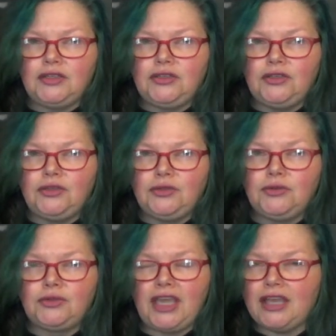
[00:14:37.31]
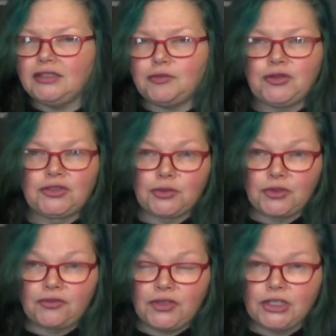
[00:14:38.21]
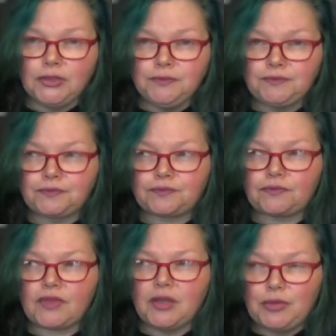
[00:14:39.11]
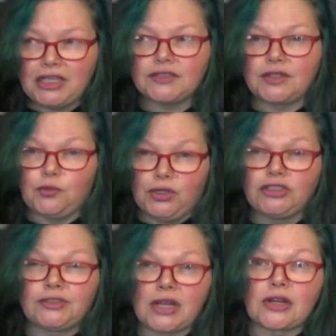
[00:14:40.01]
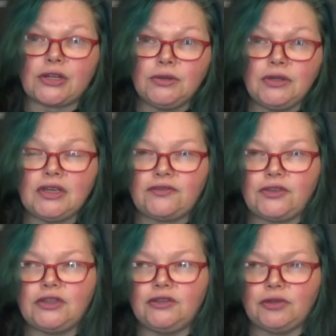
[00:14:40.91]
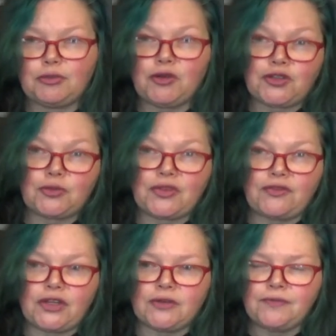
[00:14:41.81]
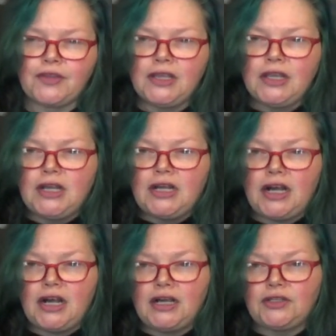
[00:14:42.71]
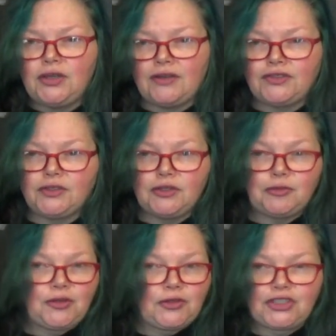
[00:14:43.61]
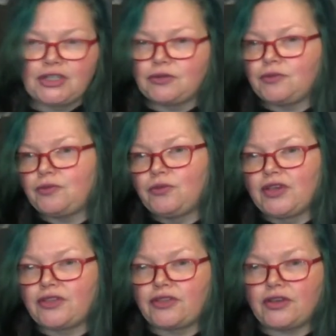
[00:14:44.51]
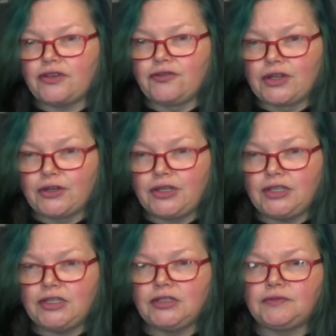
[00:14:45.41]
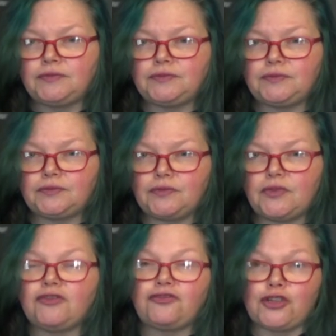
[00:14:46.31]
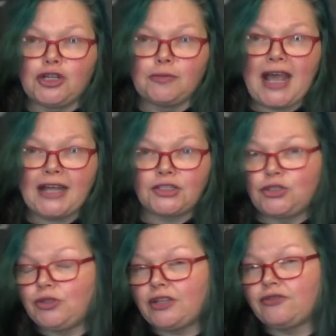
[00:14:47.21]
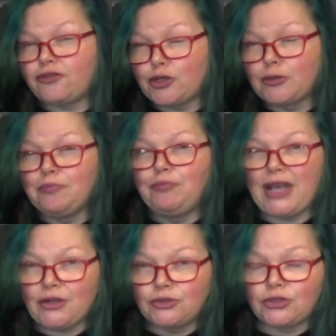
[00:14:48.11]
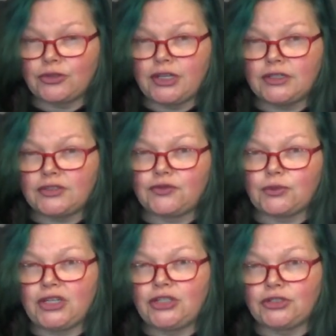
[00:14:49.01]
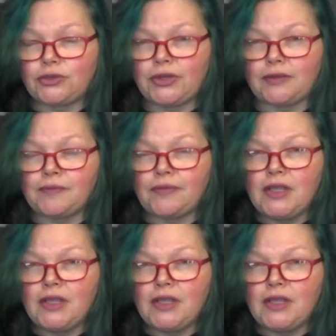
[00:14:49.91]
You can't approach it with fear, because it will scare you if you approach it with fear. You have to approach it with a very firm attitude and firm boundaries for what you're doing.